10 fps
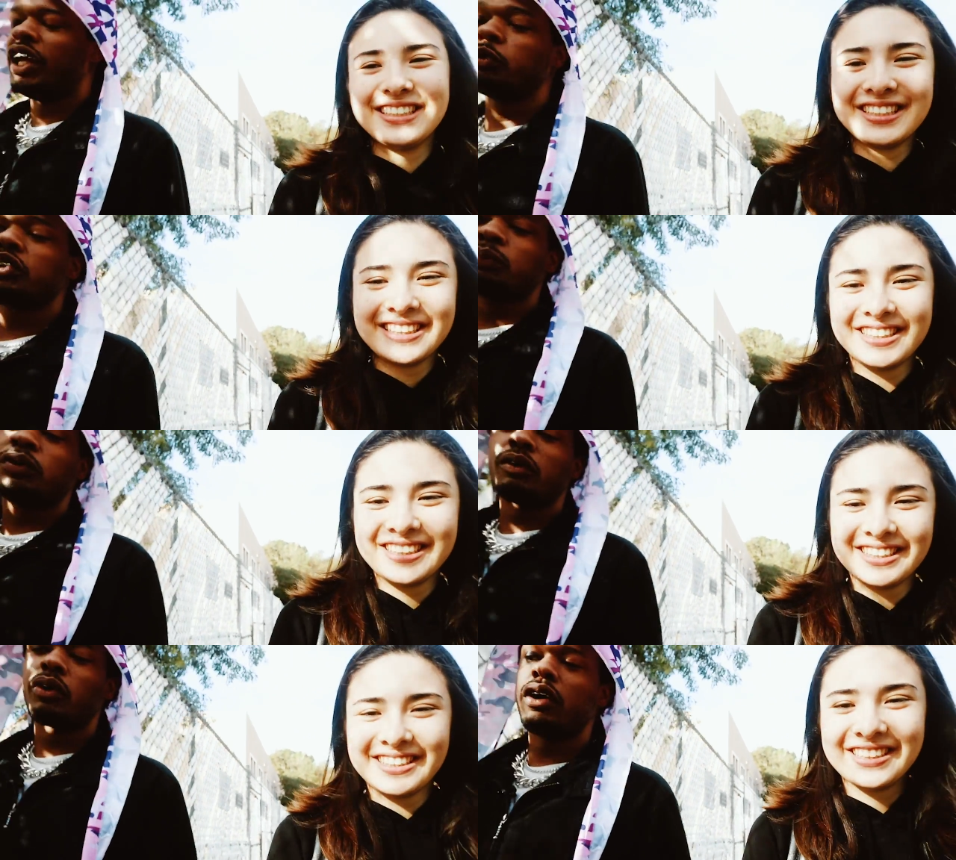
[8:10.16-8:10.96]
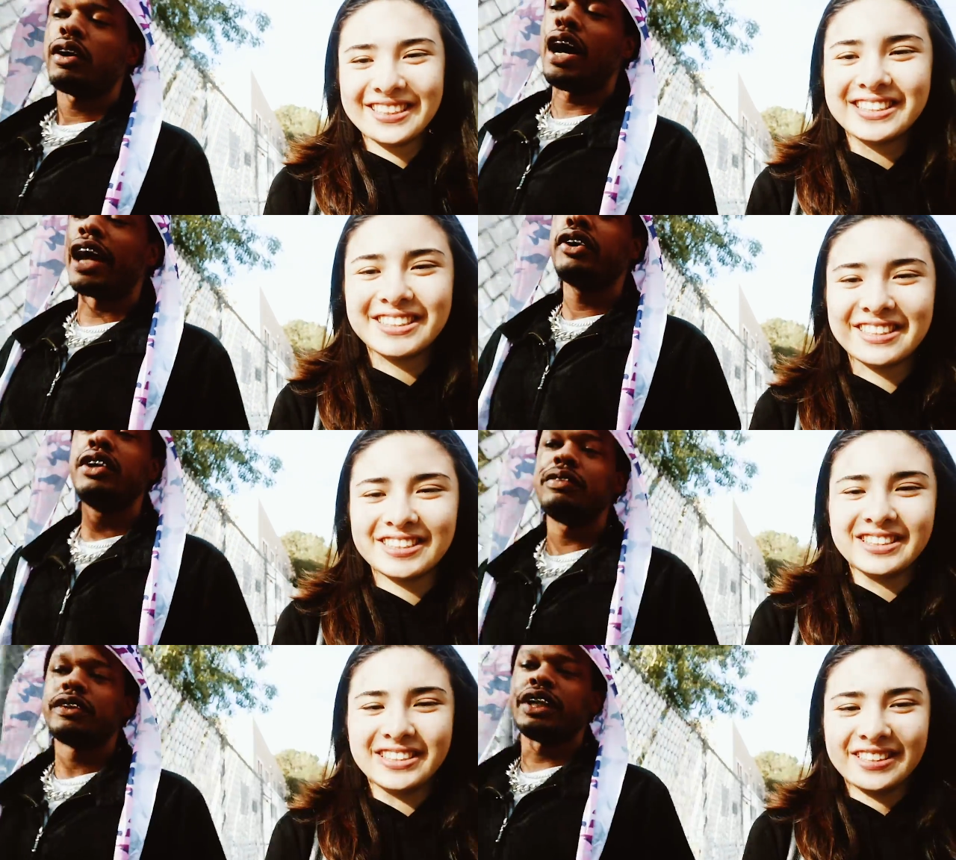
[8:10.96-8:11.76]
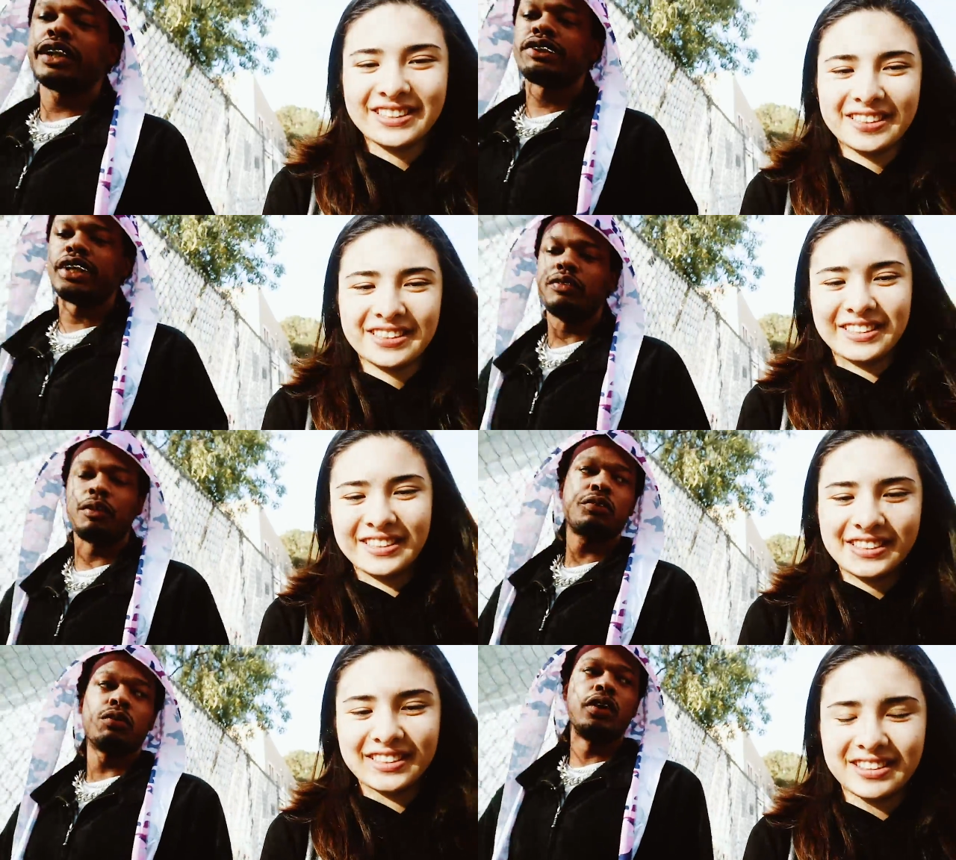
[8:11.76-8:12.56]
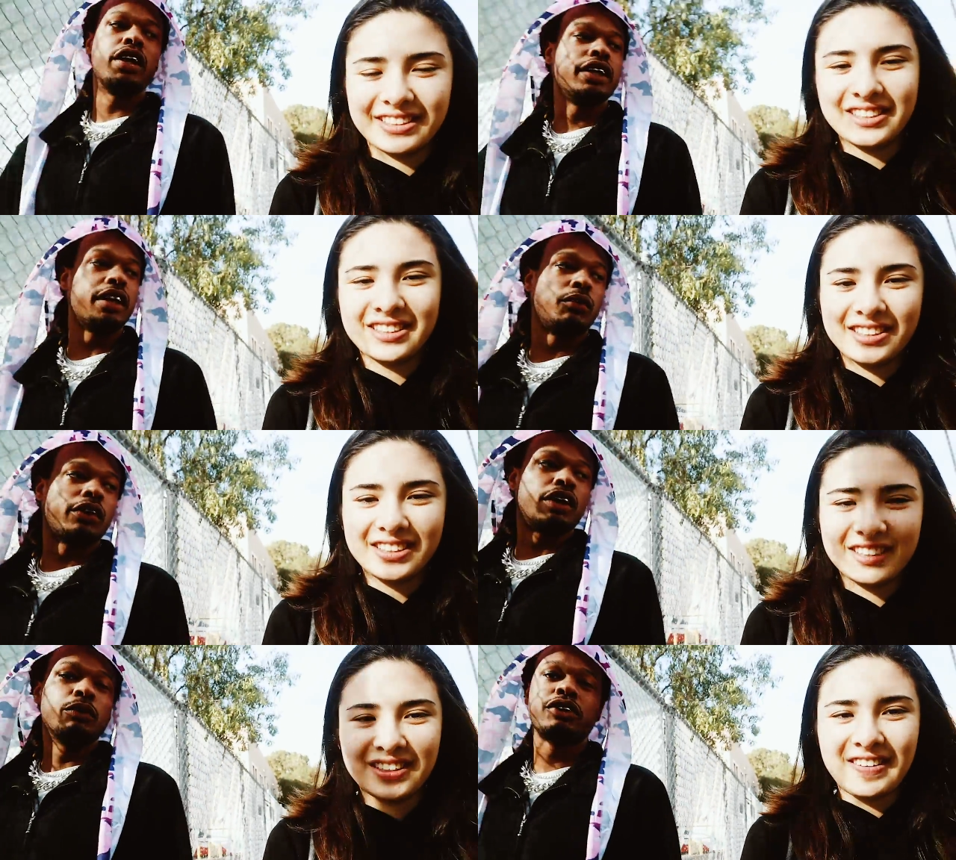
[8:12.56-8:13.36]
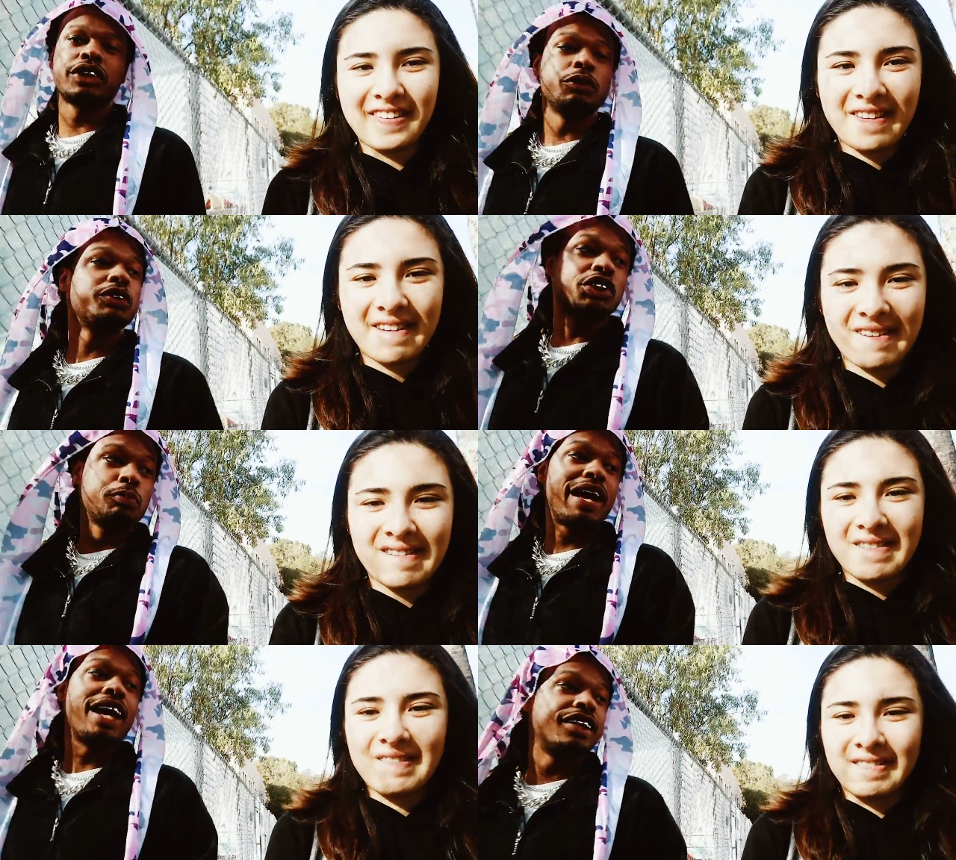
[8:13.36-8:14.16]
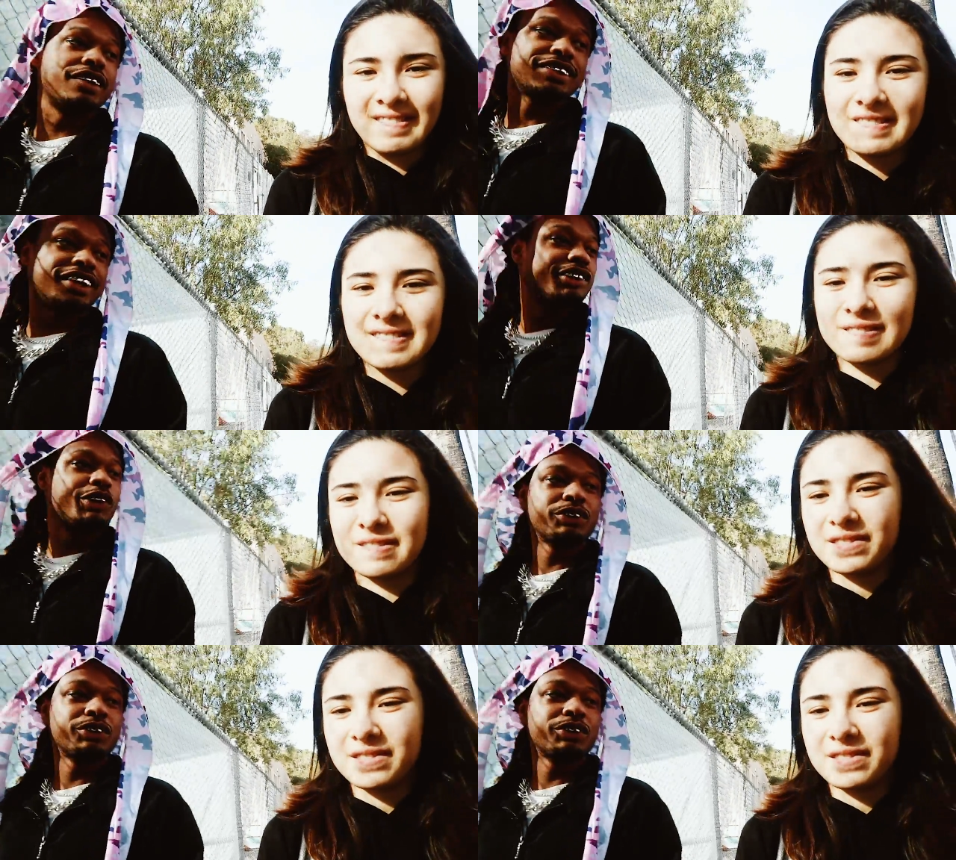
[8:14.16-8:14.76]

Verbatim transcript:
Speaker 1: it was to the point where I couldn't even like save up for one and get one because it was just banned so, like mm-hmm.